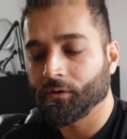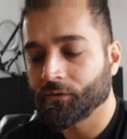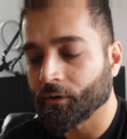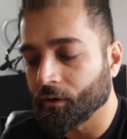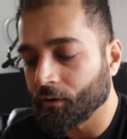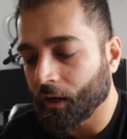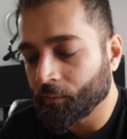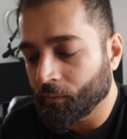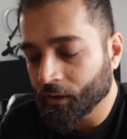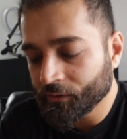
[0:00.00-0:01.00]
So I
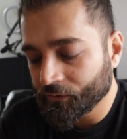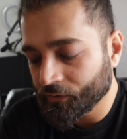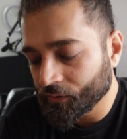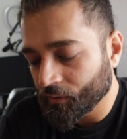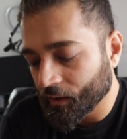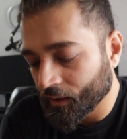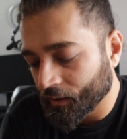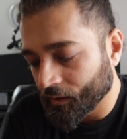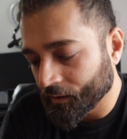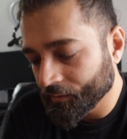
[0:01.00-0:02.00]
want to
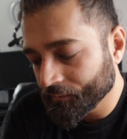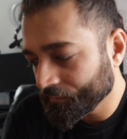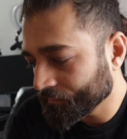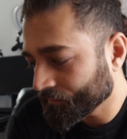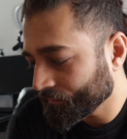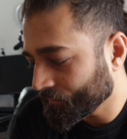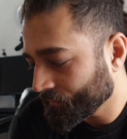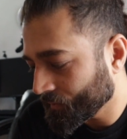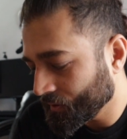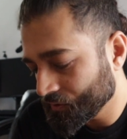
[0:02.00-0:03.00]

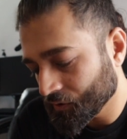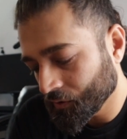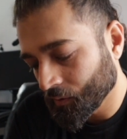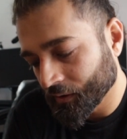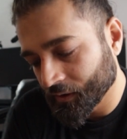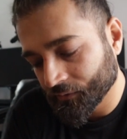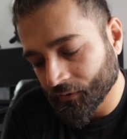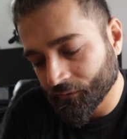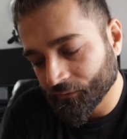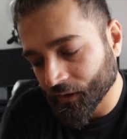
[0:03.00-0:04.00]
show you all the
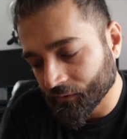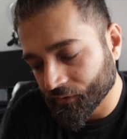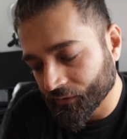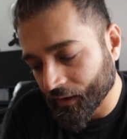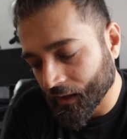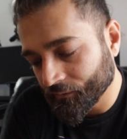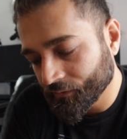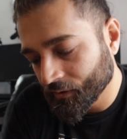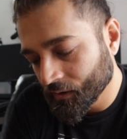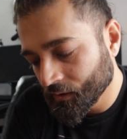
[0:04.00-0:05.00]
different flavors they
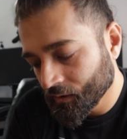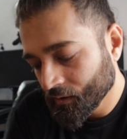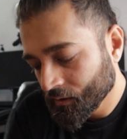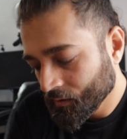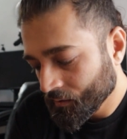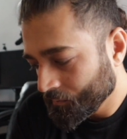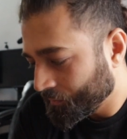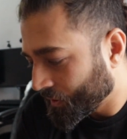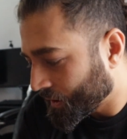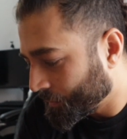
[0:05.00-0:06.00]
have.
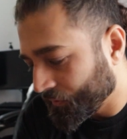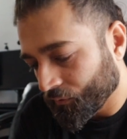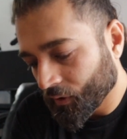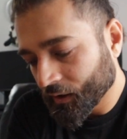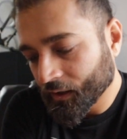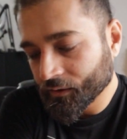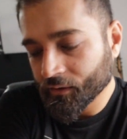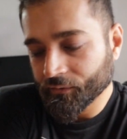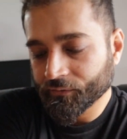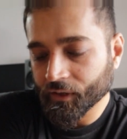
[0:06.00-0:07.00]
But before I get
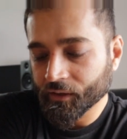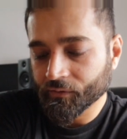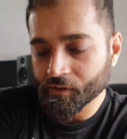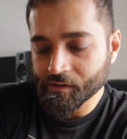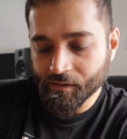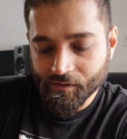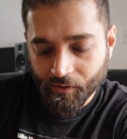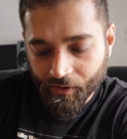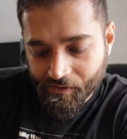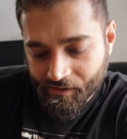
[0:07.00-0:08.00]
to the flavors, so
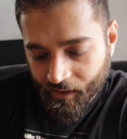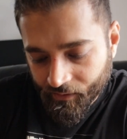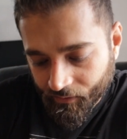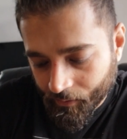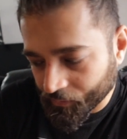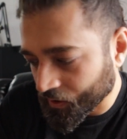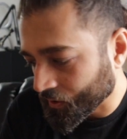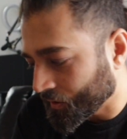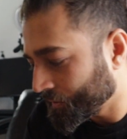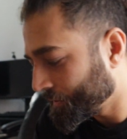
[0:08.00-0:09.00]
there's 10 of them
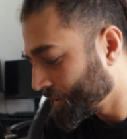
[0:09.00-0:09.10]
here.